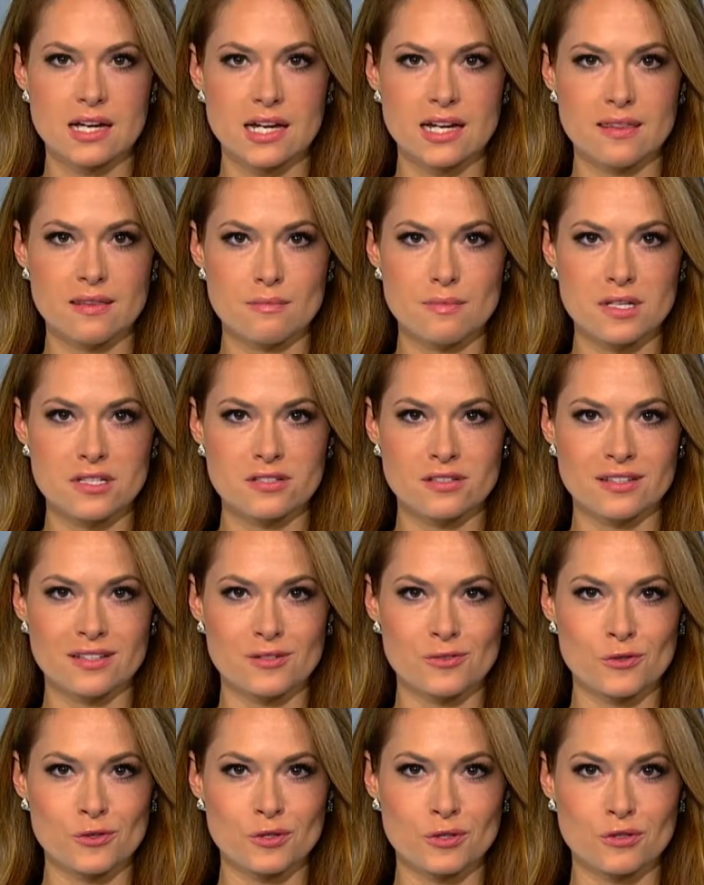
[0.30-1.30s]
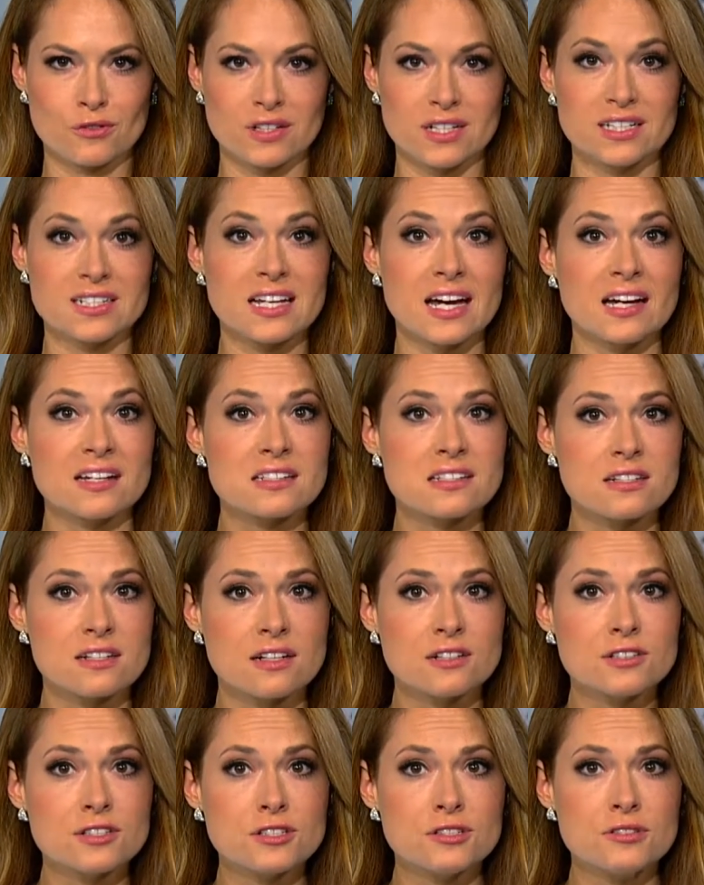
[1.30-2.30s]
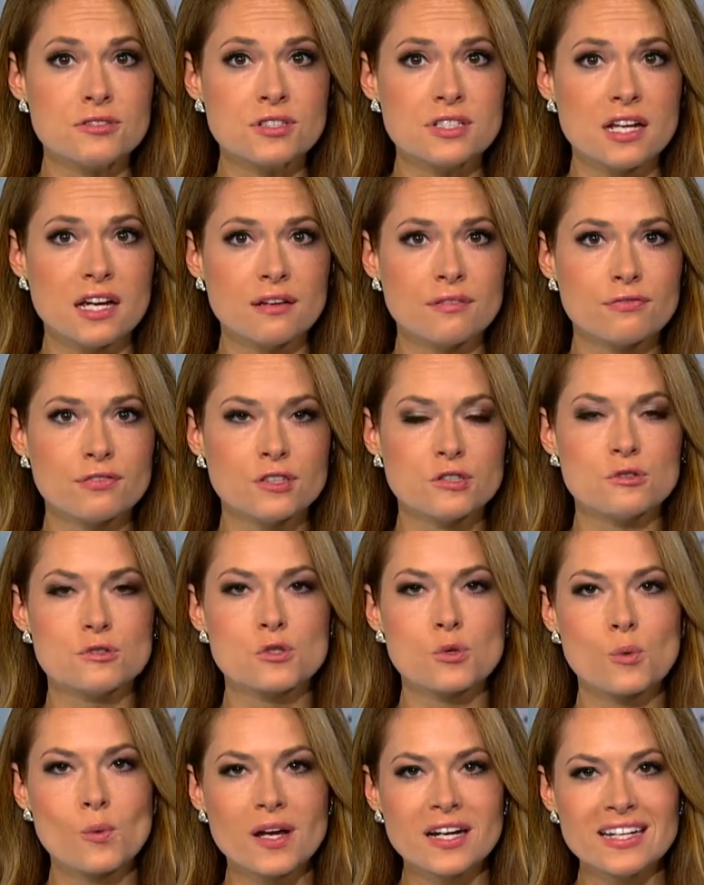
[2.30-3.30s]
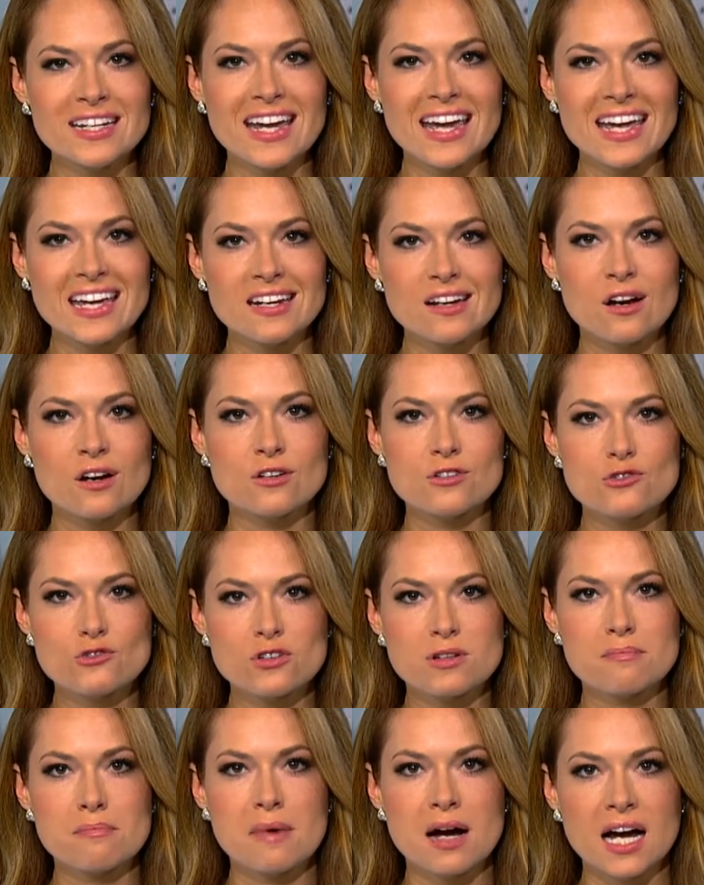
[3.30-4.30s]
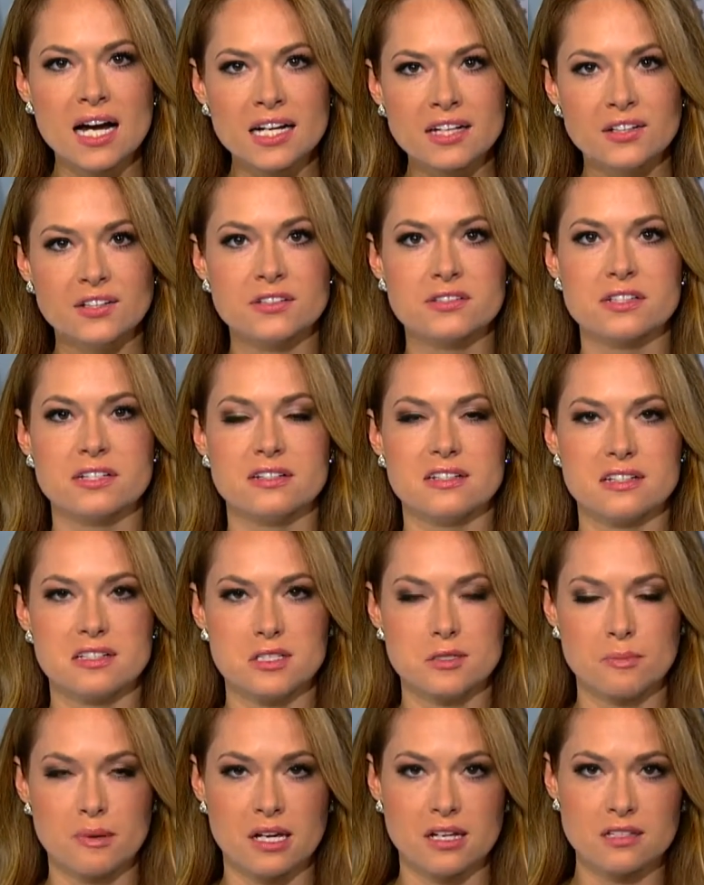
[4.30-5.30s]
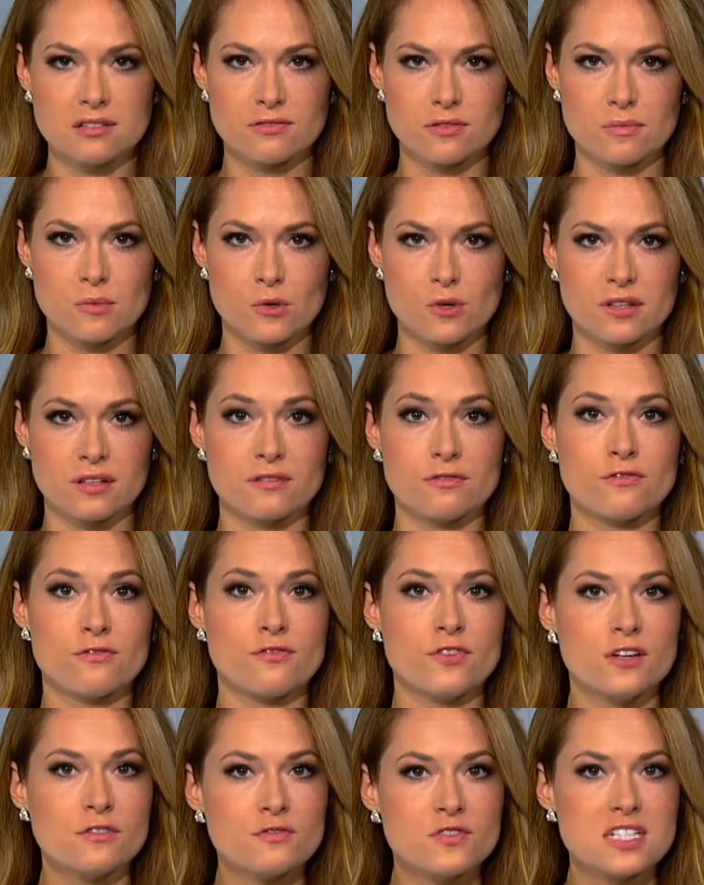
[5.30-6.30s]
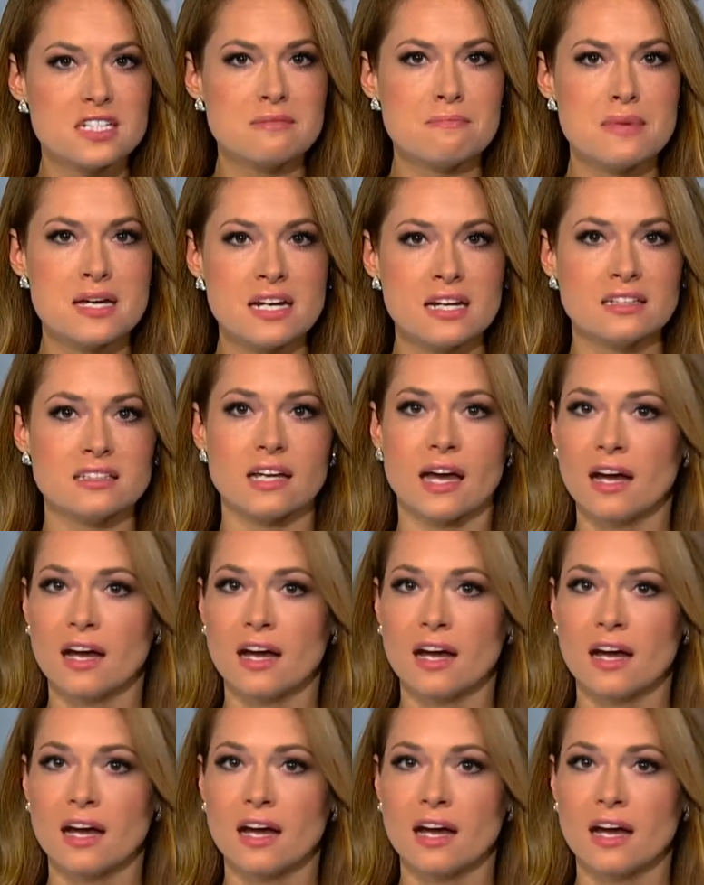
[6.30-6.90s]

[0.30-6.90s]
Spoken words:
And the missile that North Korea tested on Tuesday flew 2,800 miles into space for more than 50 minutes.